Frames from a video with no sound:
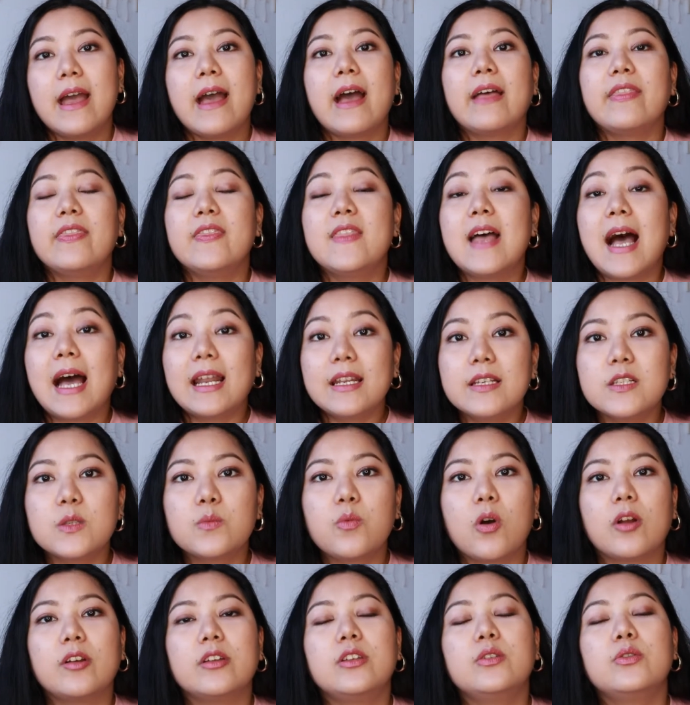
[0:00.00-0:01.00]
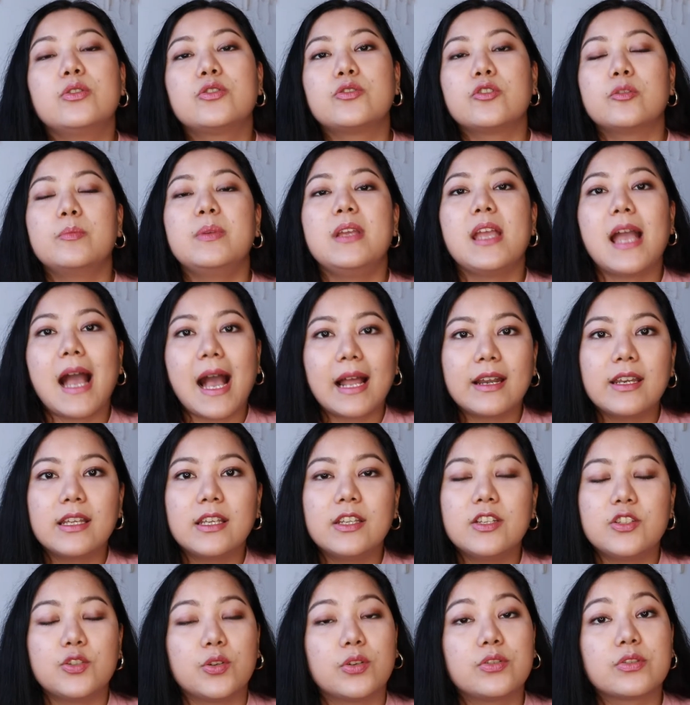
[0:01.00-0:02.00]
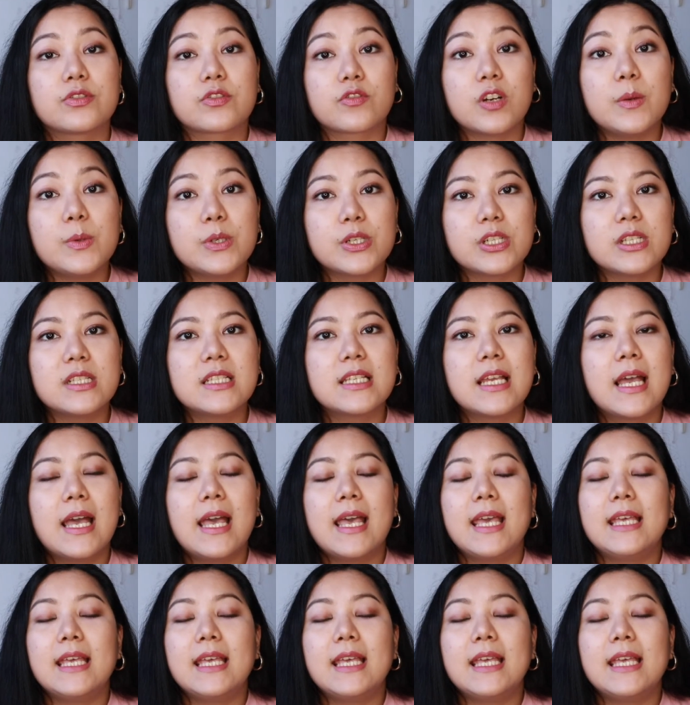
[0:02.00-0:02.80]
And that is what you should be adding into your descriptions,